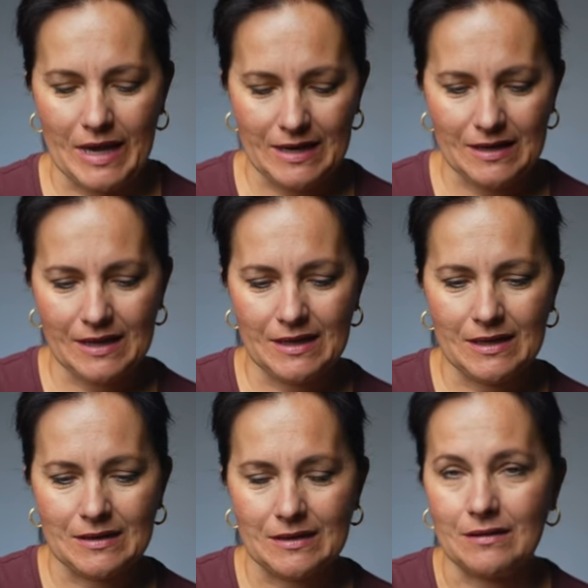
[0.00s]

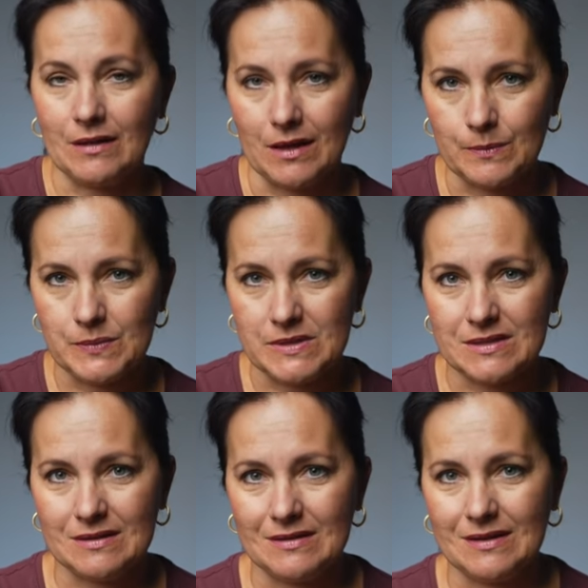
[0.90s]
editing
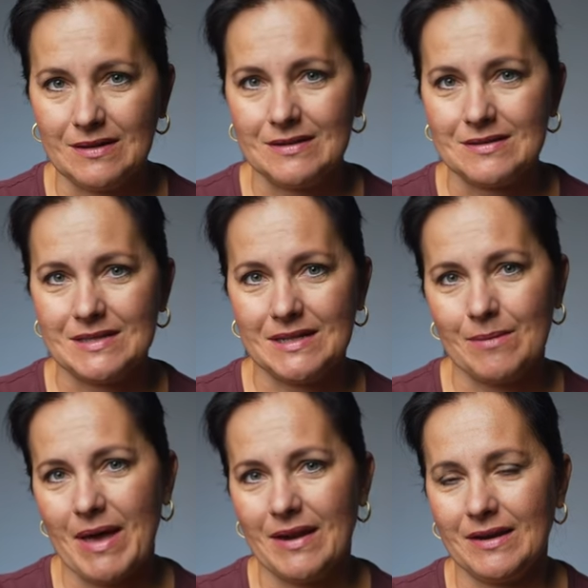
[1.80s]
clips in
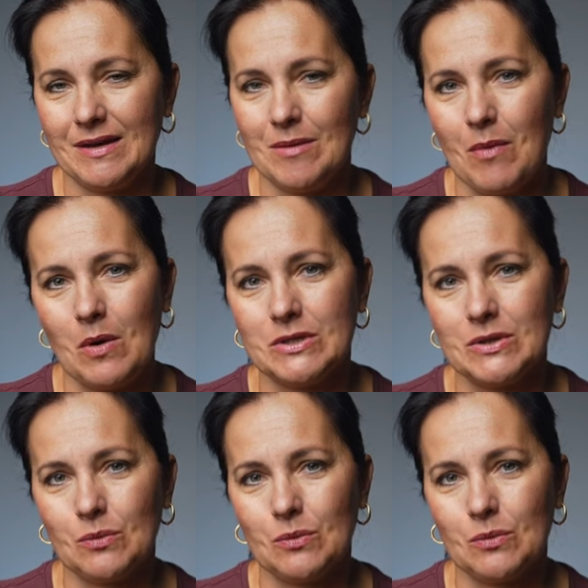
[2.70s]
cinematic mode,